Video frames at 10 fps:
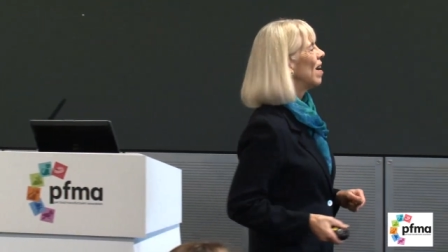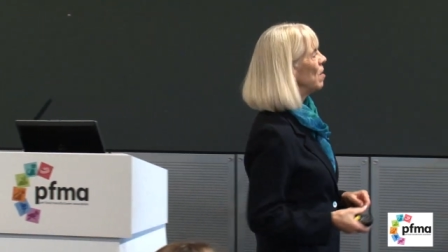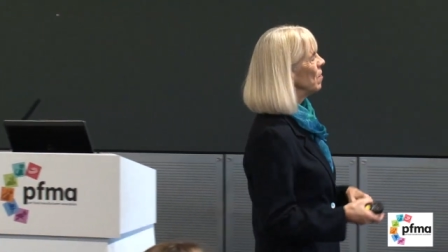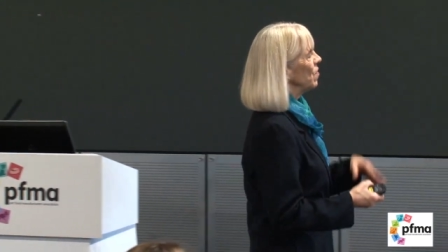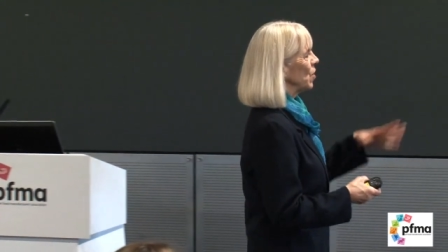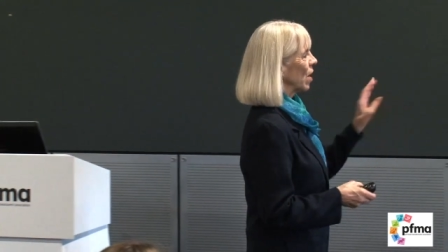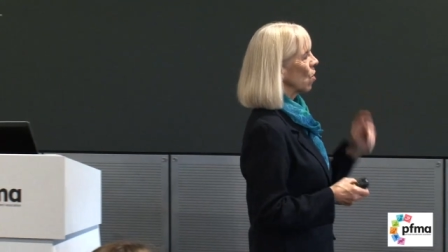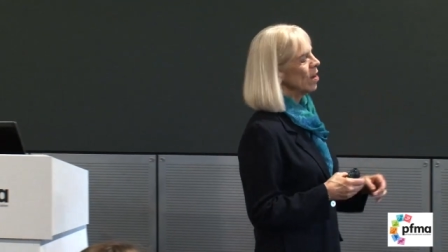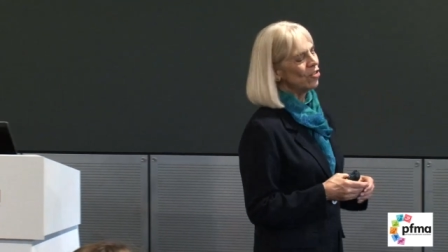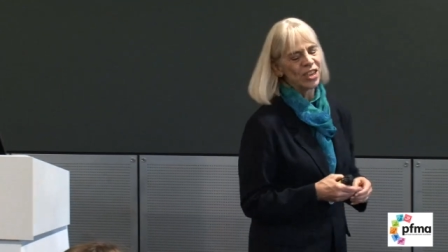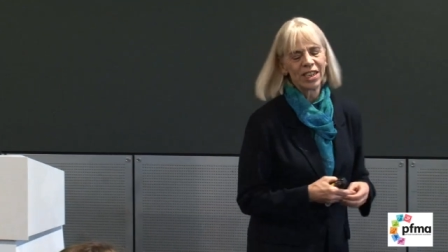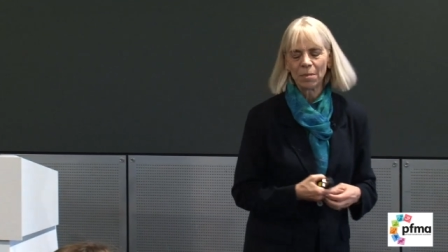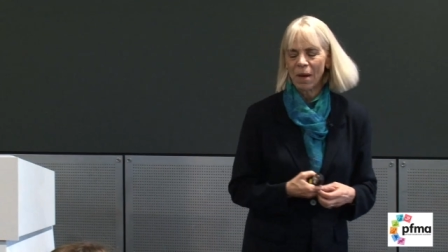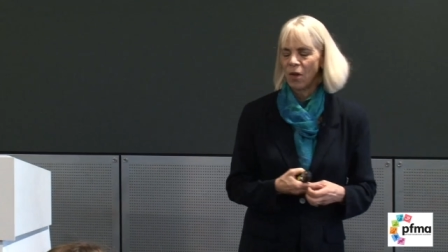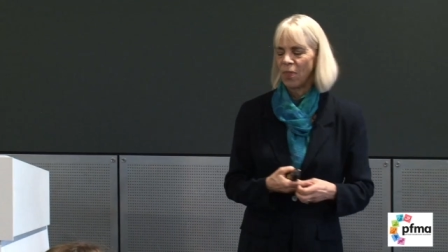um, if you get questions
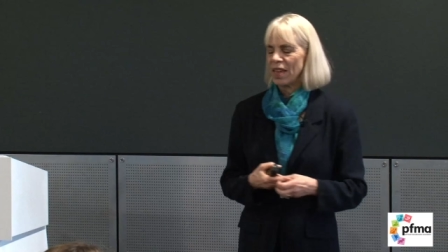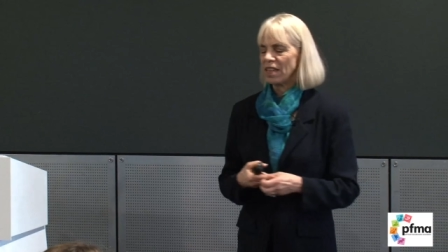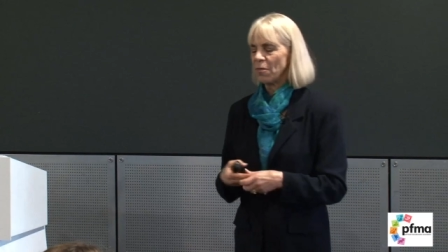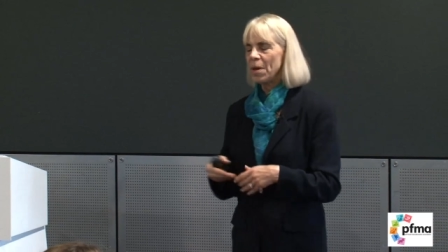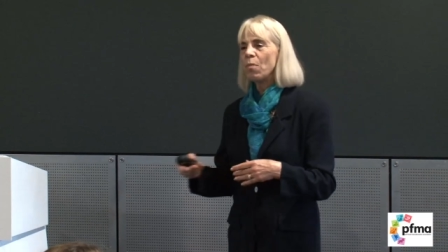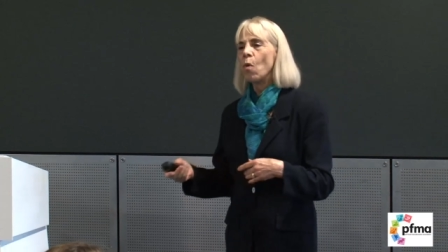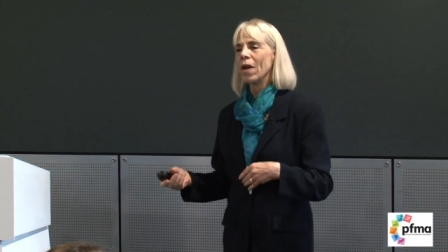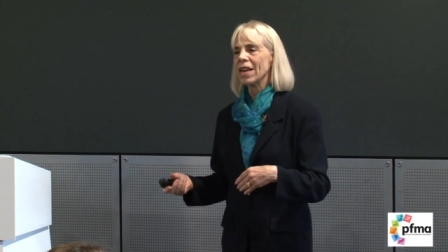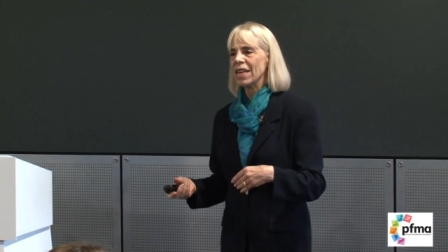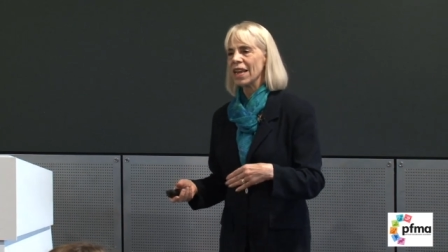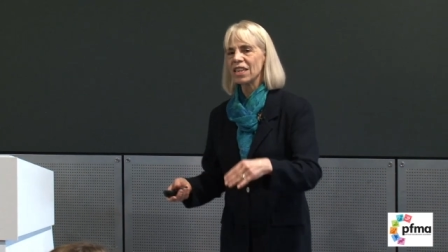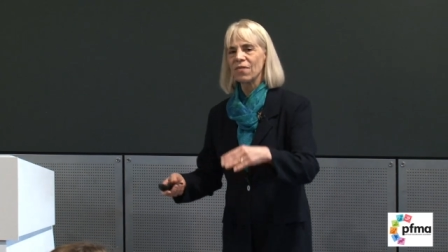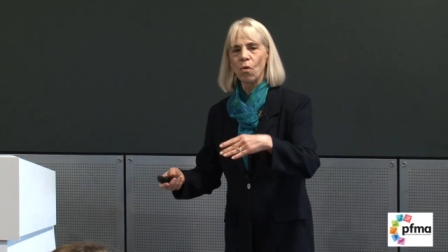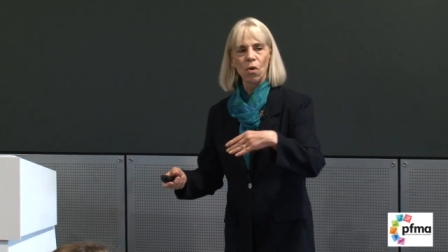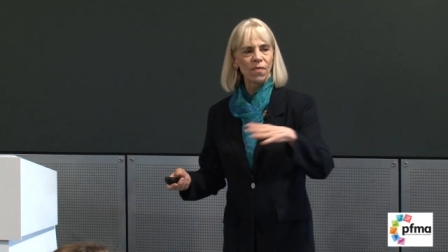about this, if people want to
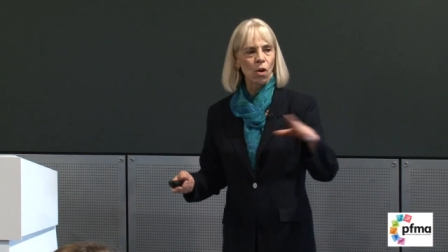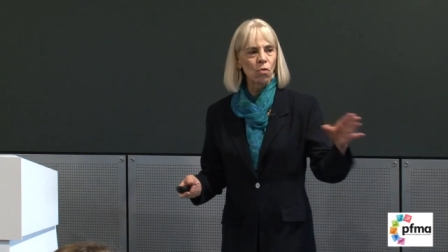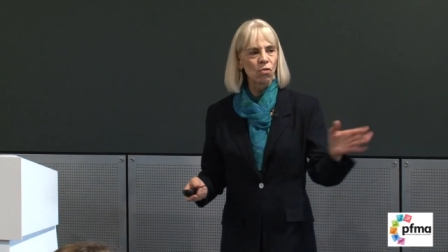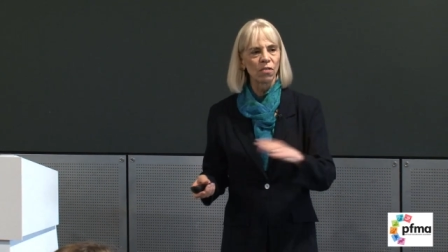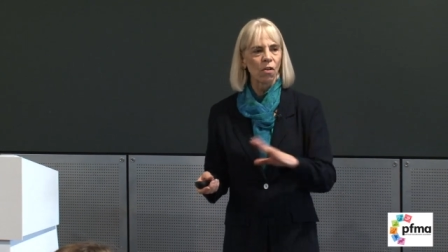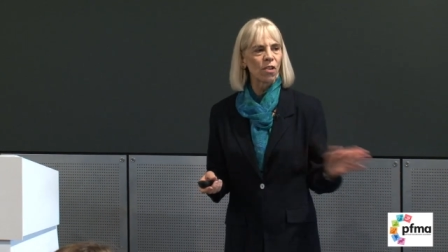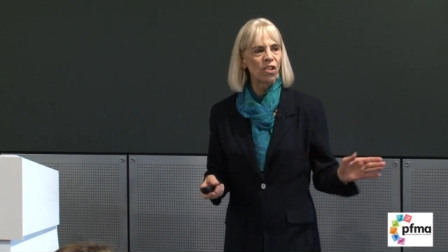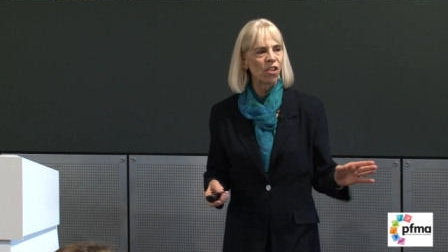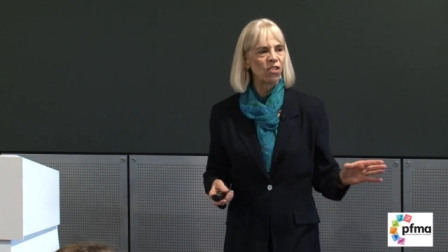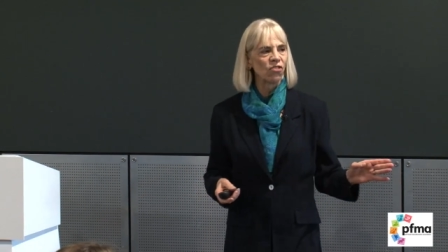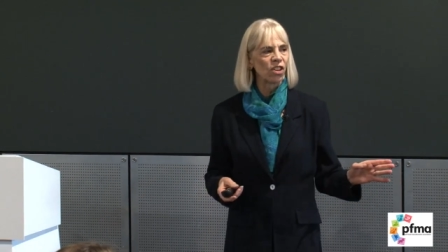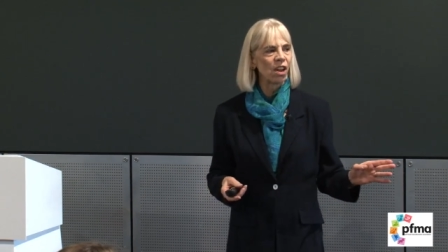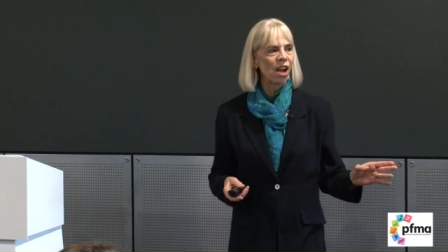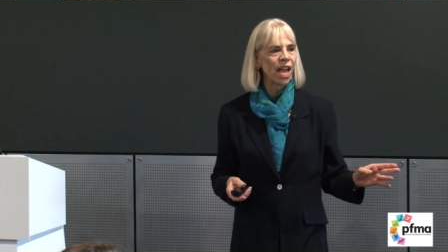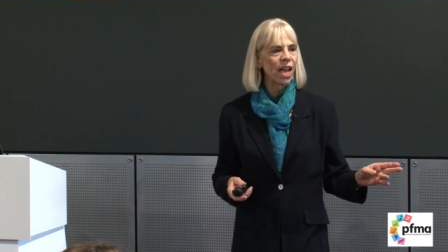test for it, if the owners have already changed the
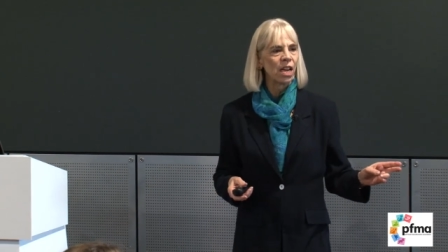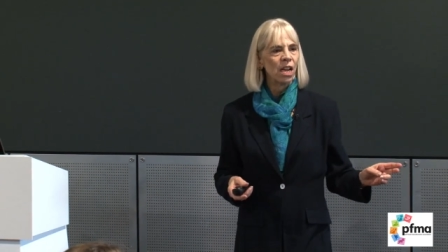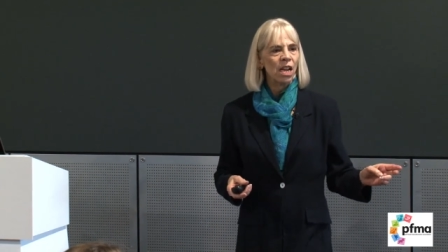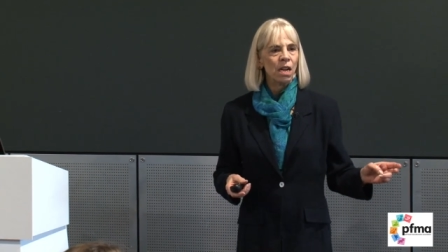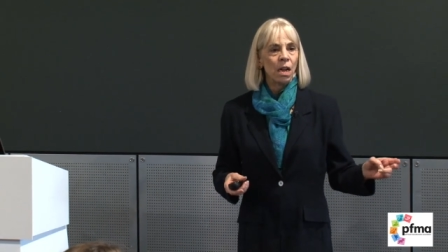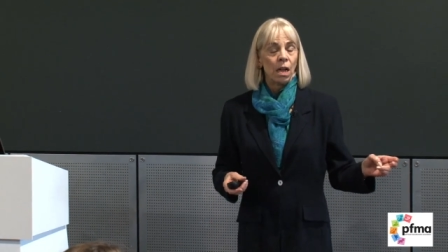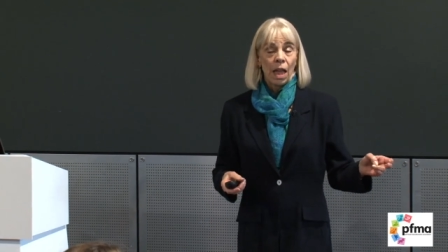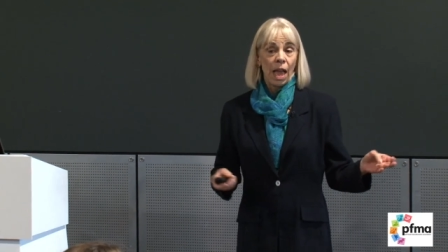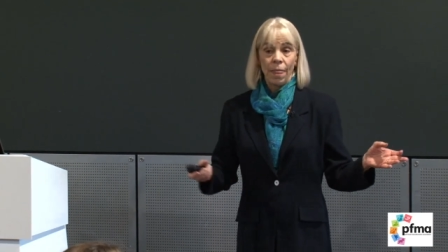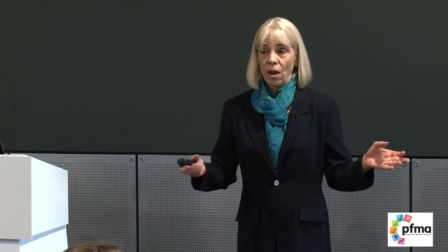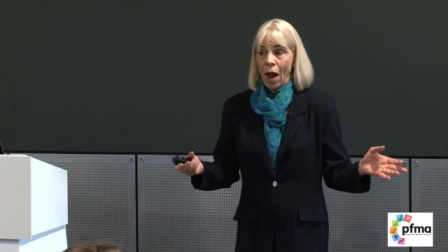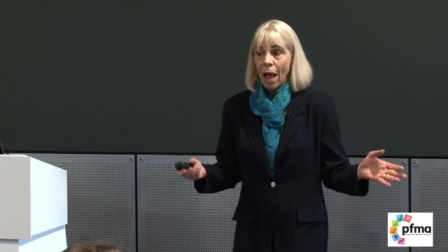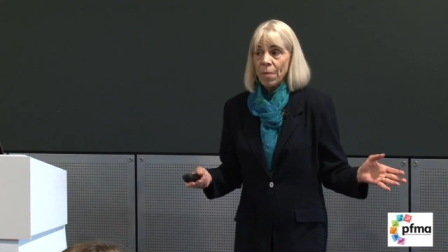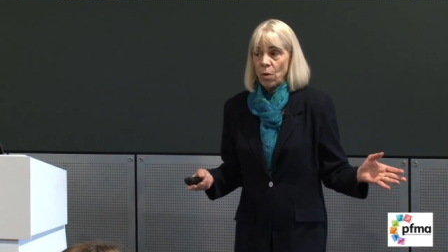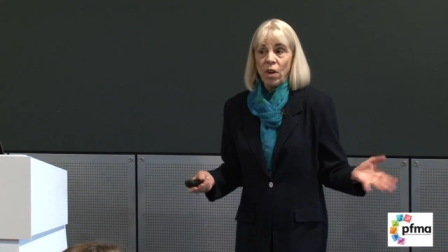diet and they're
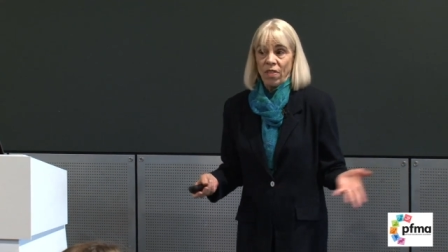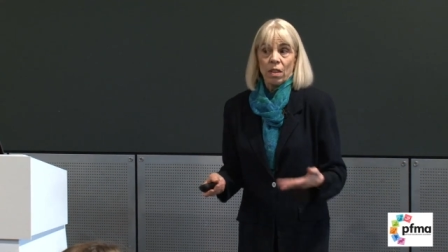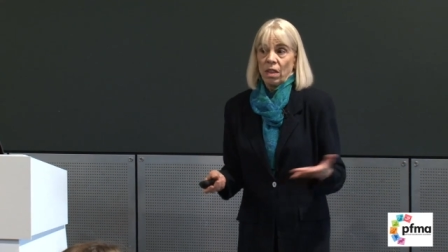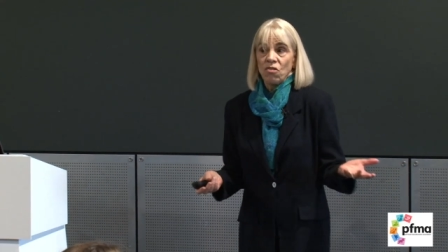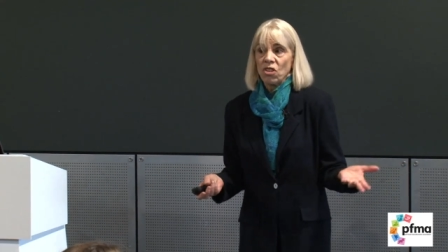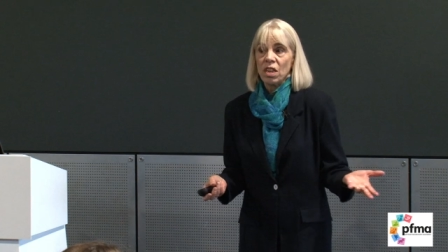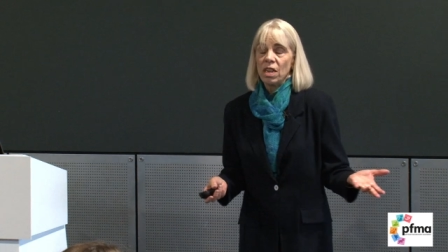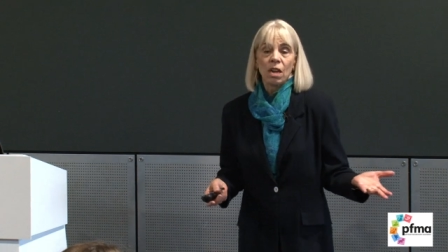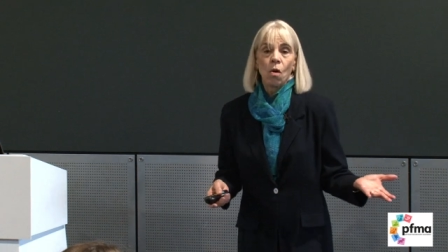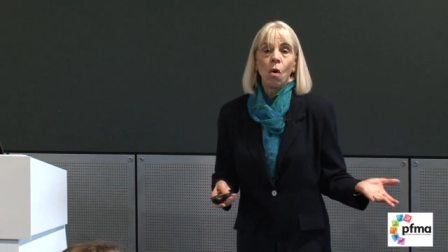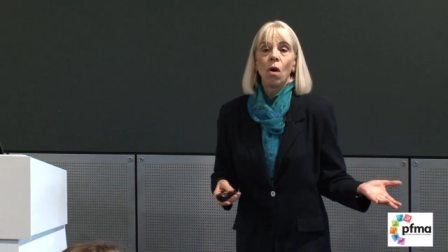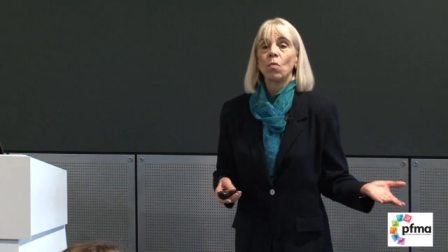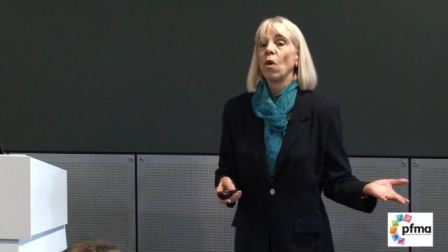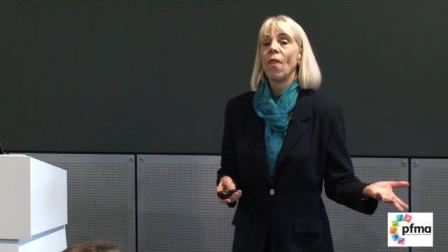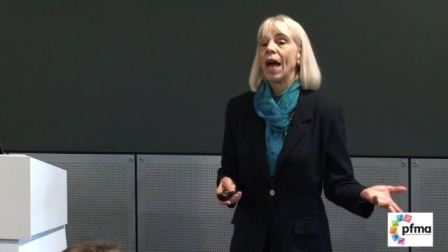happy with it, they just need to go on
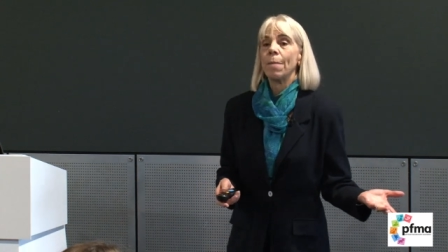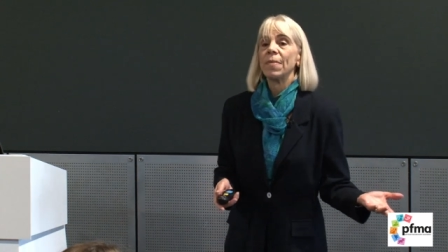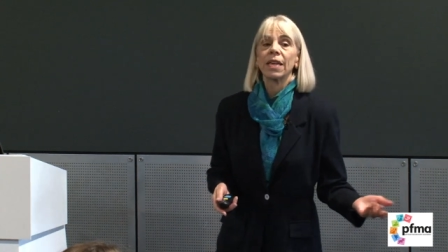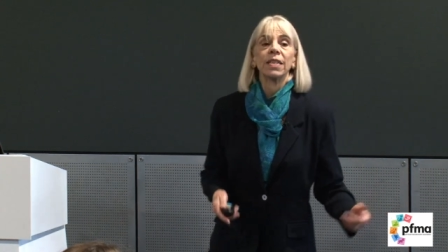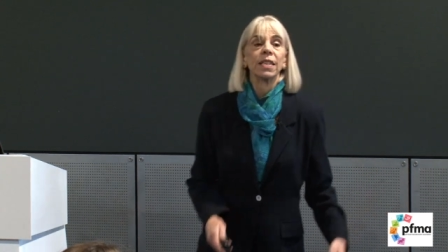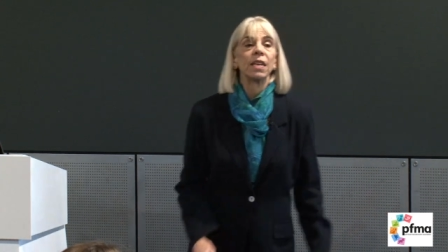with that because the